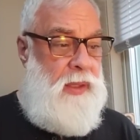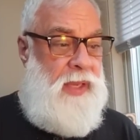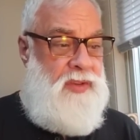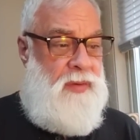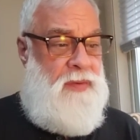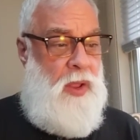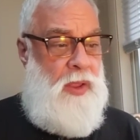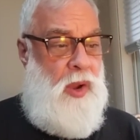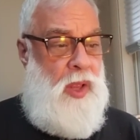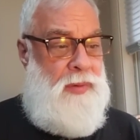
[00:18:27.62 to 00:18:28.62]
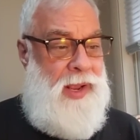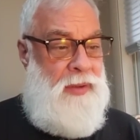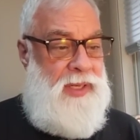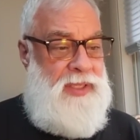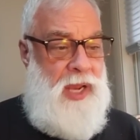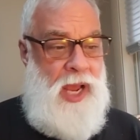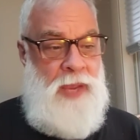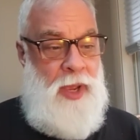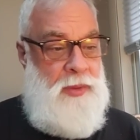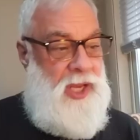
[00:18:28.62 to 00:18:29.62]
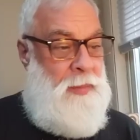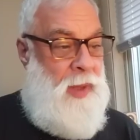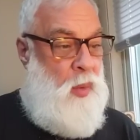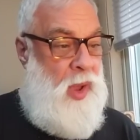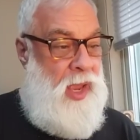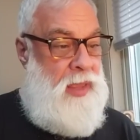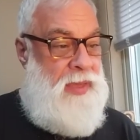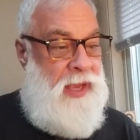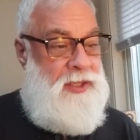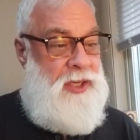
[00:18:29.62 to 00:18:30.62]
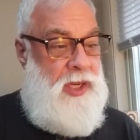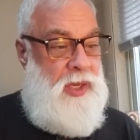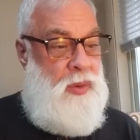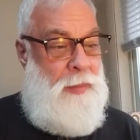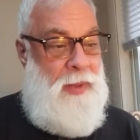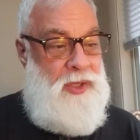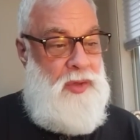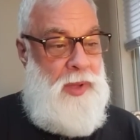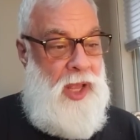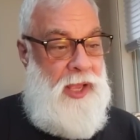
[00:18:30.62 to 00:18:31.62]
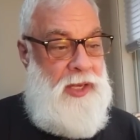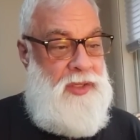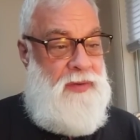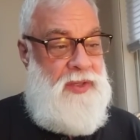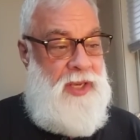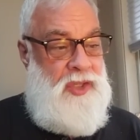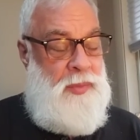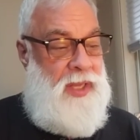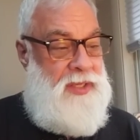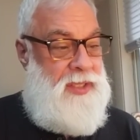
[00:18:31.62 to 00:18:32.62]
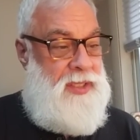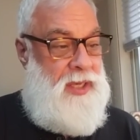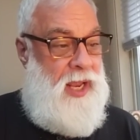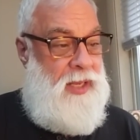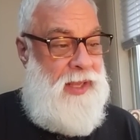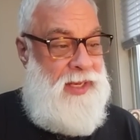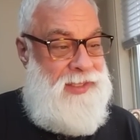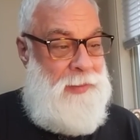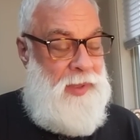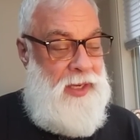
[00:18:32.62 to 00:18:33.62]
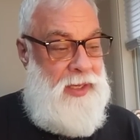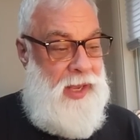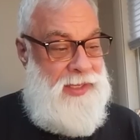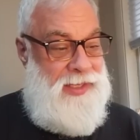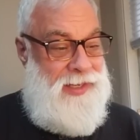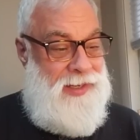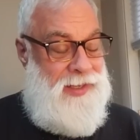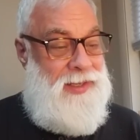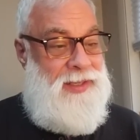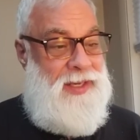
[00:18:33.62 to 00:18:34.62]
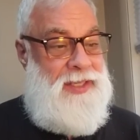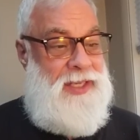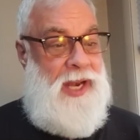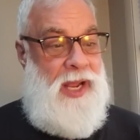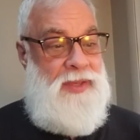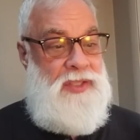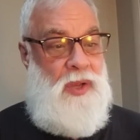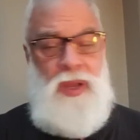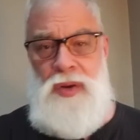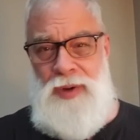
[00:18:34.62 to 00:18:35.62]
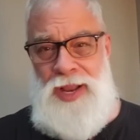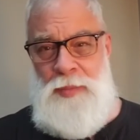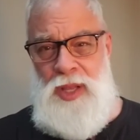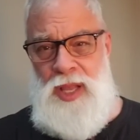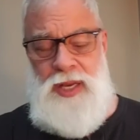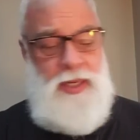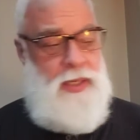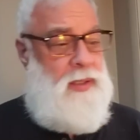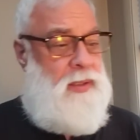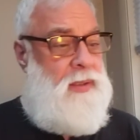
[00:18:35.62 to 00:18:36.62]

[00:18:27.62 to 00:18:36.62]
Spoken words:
Leaves are falling all around. It's time I was on my way. Thanks to you, I'm much obliged for such a pleasant stay. Led Zeppelin, 1969, the song Ramble On.